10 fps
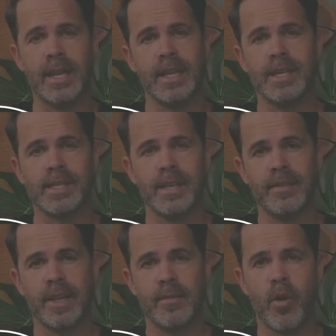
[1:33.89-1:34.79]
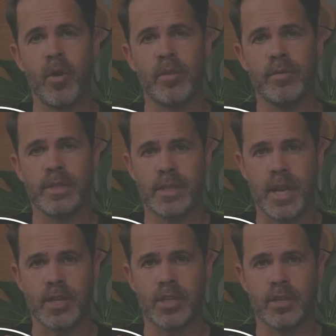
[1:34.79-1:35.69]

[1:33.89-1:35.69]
is giving him all of his attention.